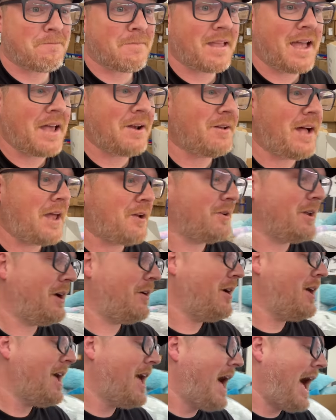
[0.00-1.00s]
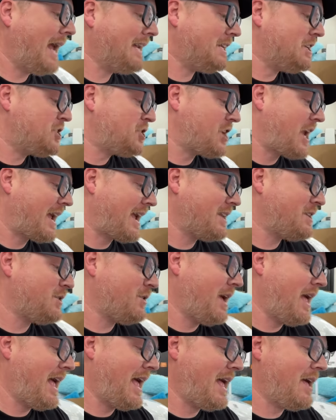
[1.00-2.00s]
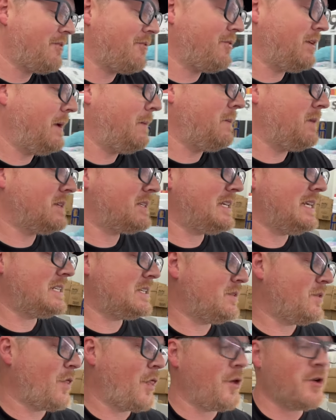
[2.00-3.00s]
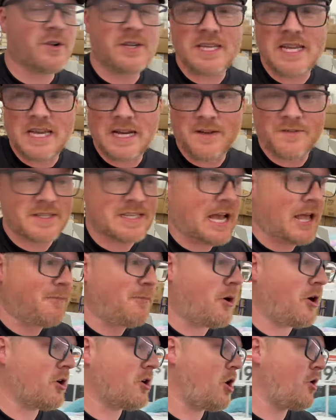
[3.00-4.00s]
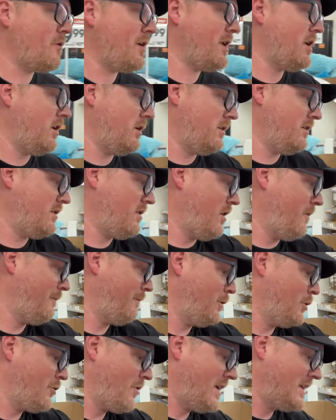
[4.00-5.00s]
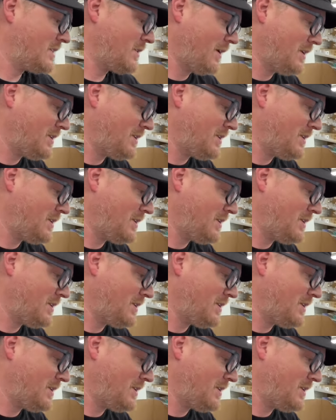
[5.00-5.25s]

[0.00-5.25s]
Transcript: I don't I don't know. I did check. I do have um, season 13 of South Park already on on Blu-ray, so I